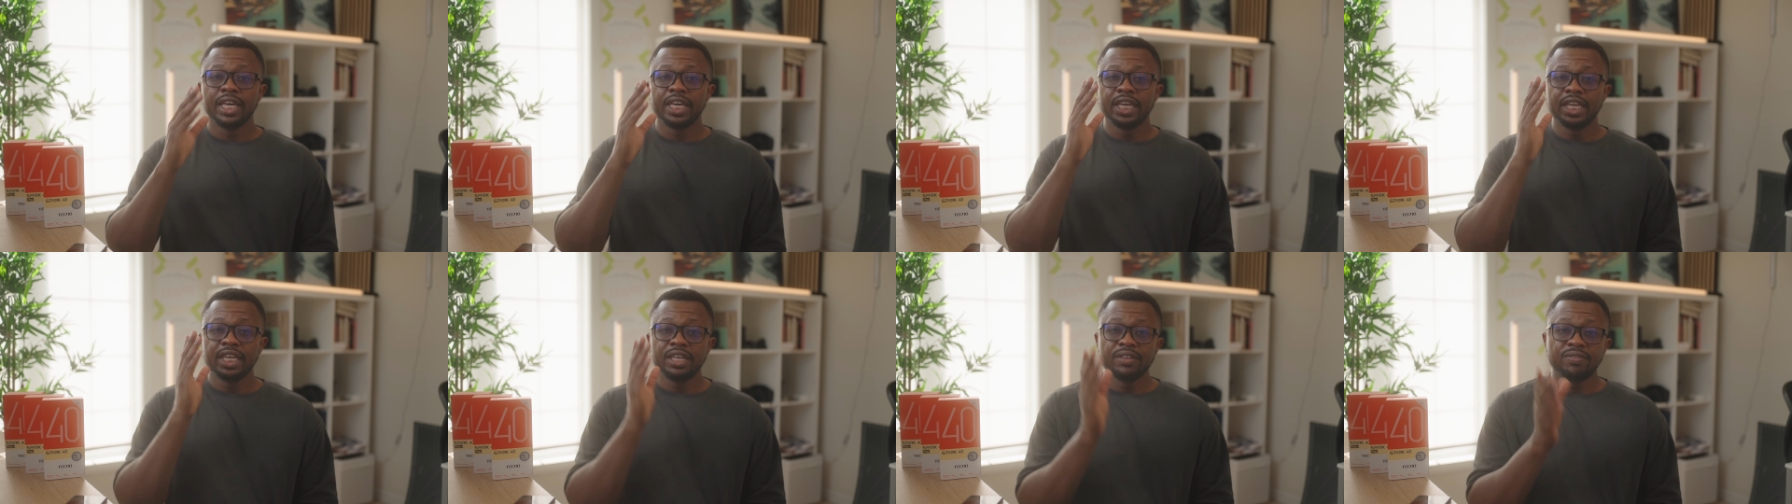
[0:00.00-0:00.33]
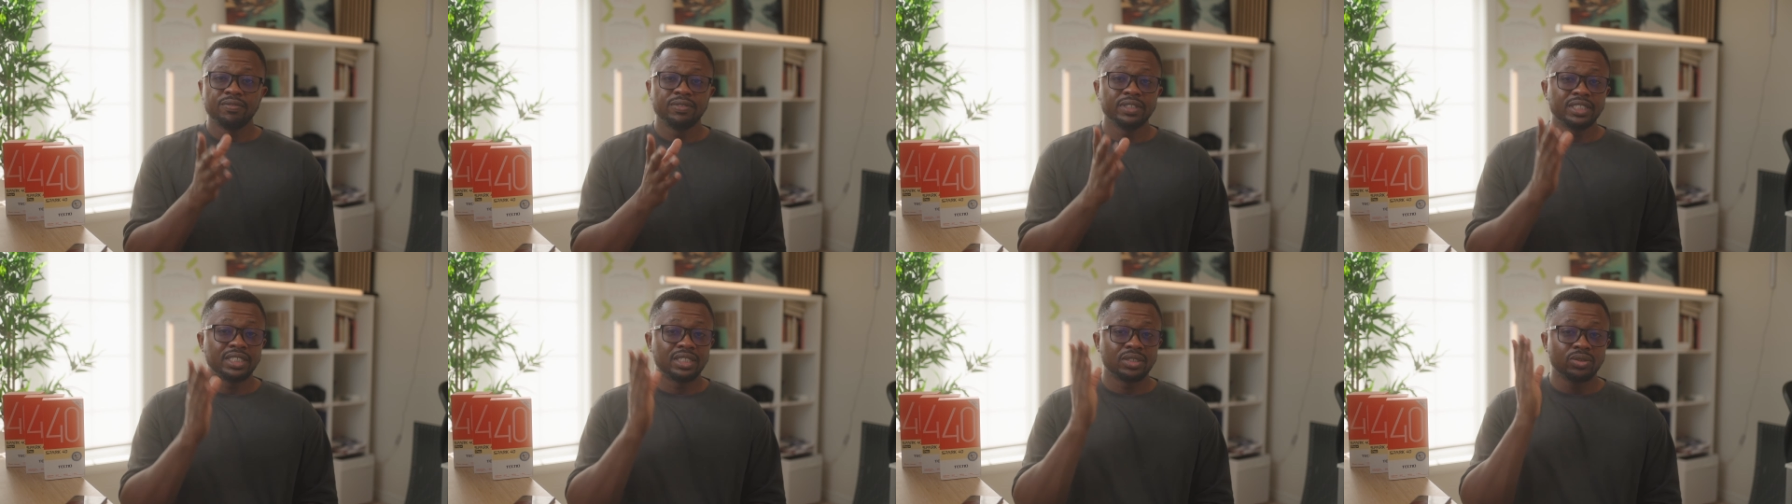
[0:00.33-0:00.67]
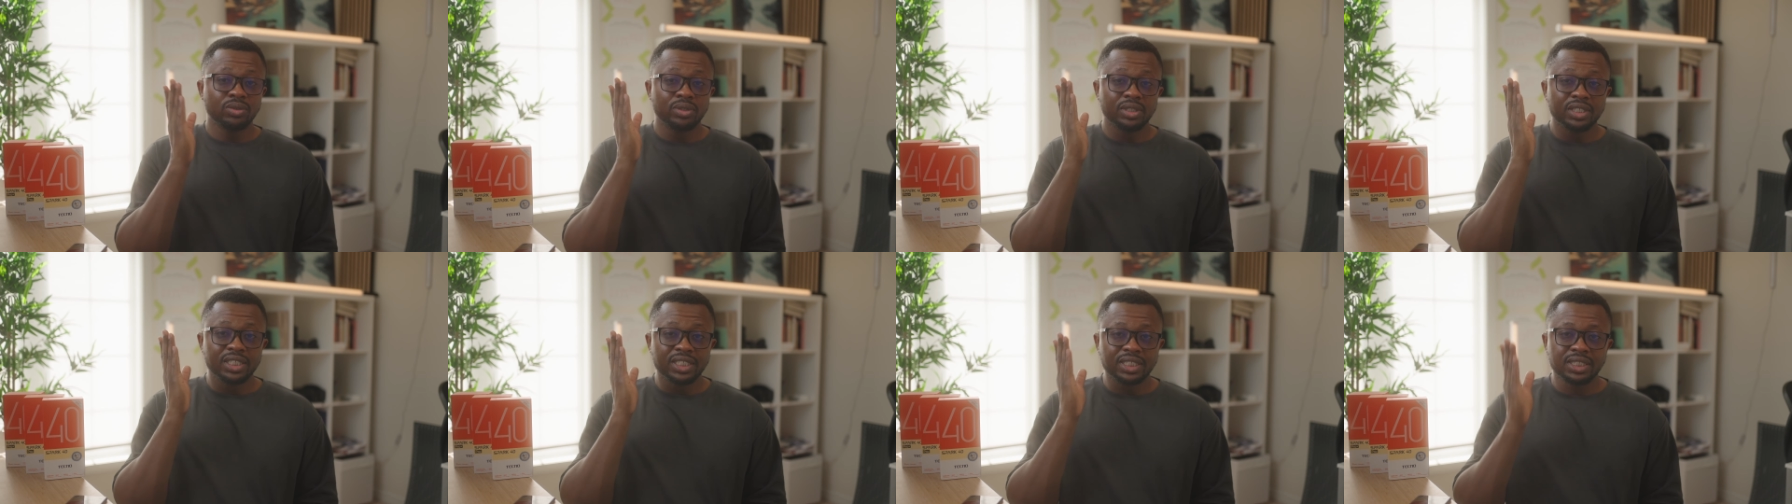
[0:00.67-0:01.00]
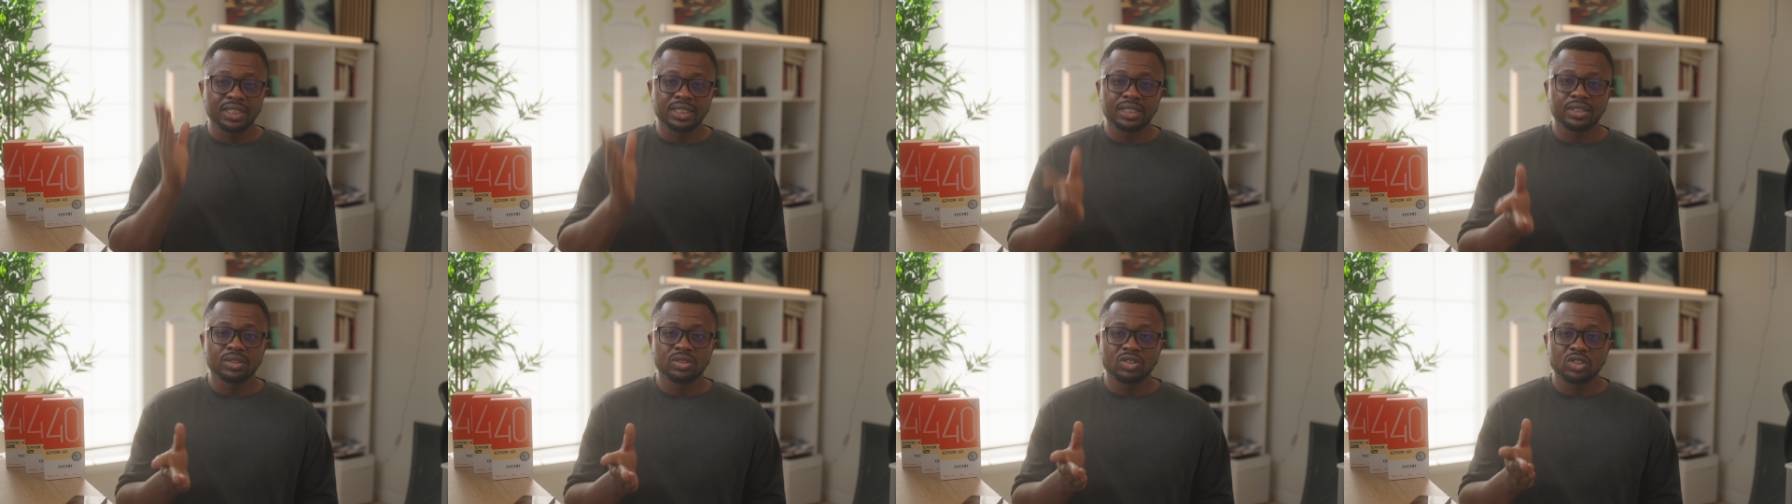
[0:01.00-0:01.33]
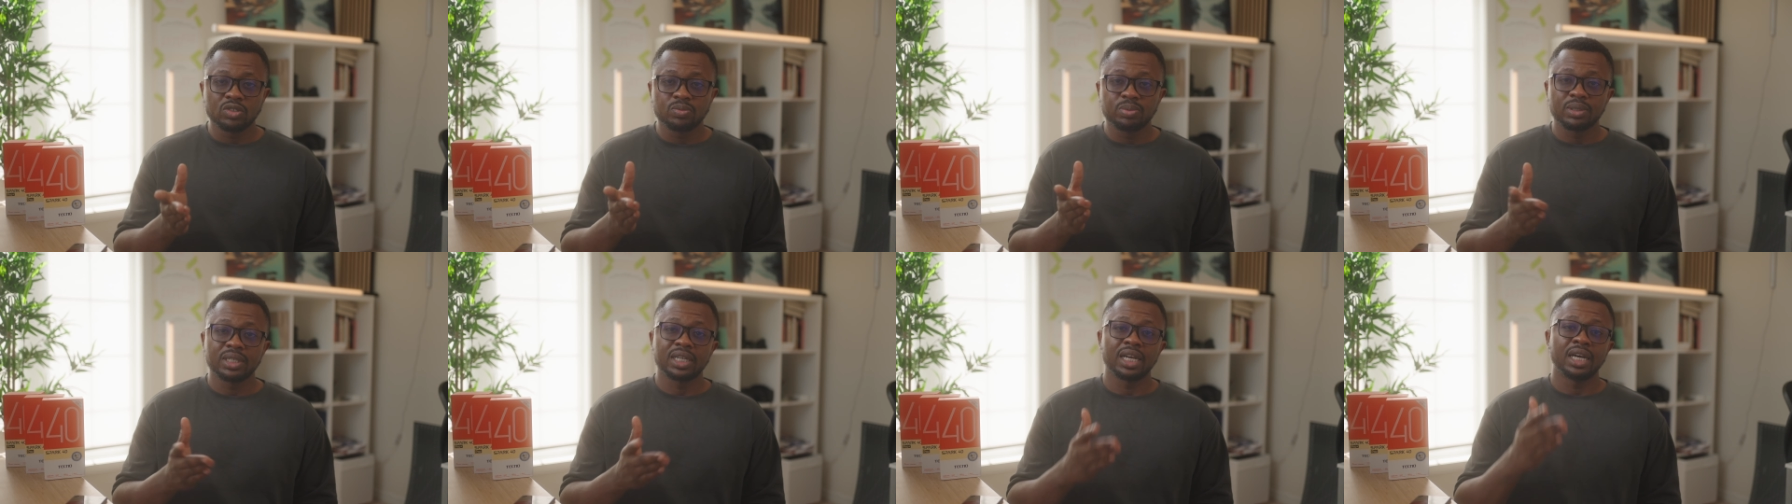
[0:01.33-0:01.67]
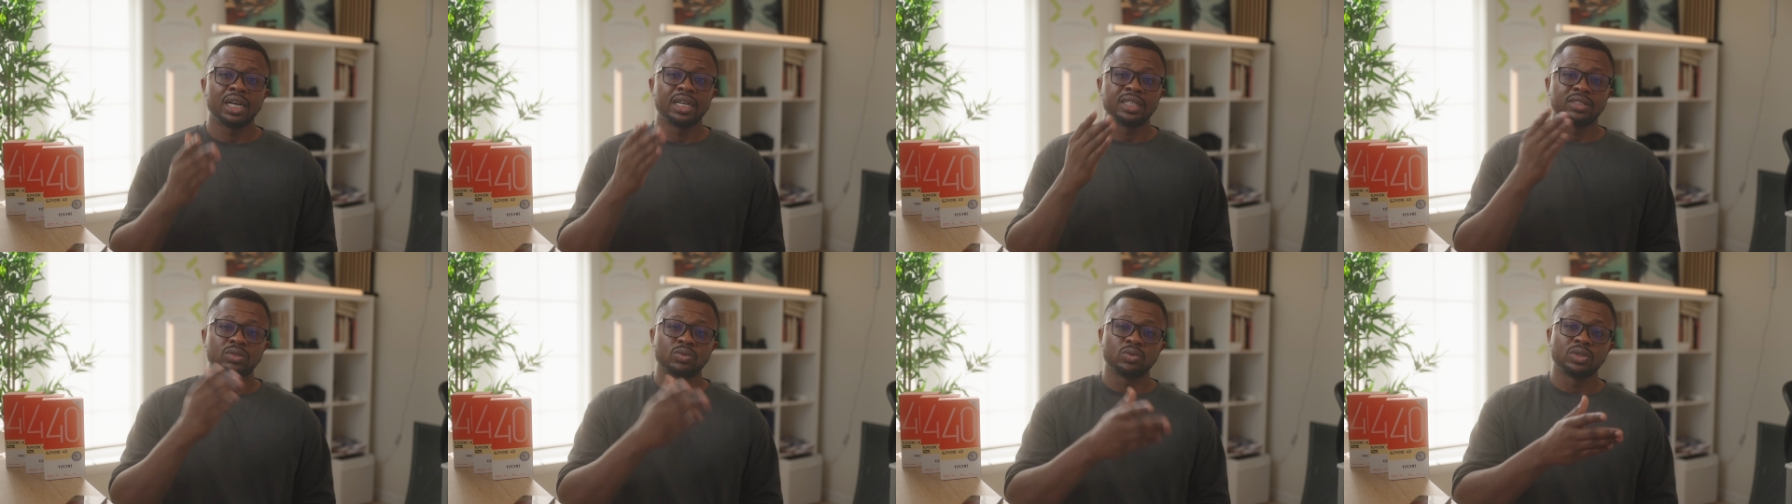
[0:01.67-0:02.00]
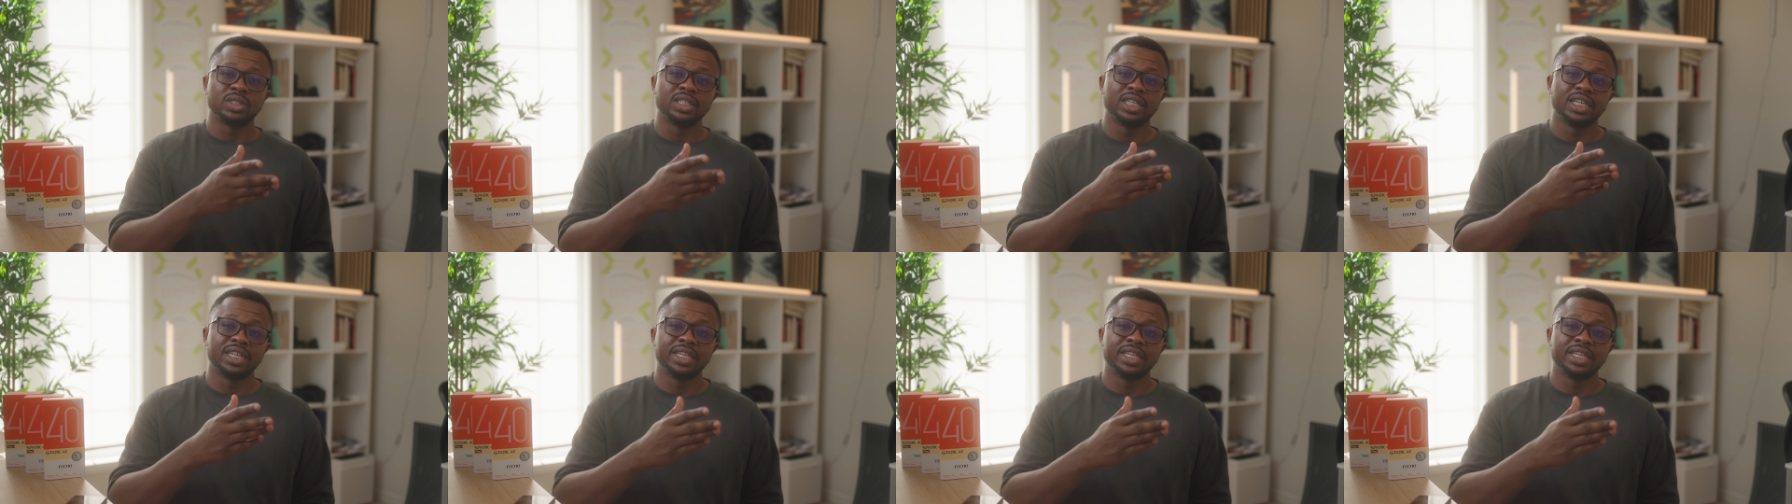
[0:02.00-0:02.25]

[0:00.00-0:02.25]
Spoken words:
if it's only a single speaker at one